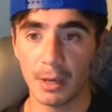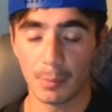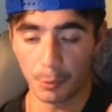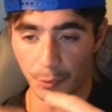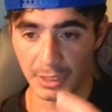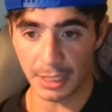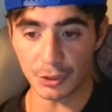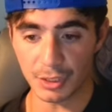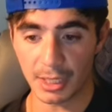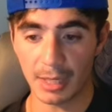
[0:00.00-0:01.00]
But what was
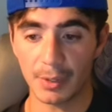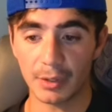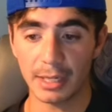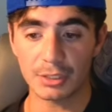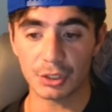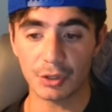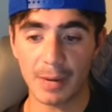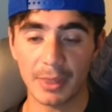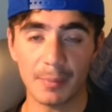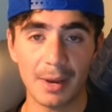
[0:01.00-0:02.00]
interesting about Instagram
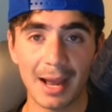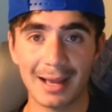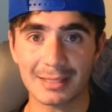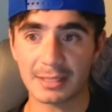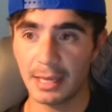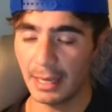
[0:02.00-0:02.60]
in the past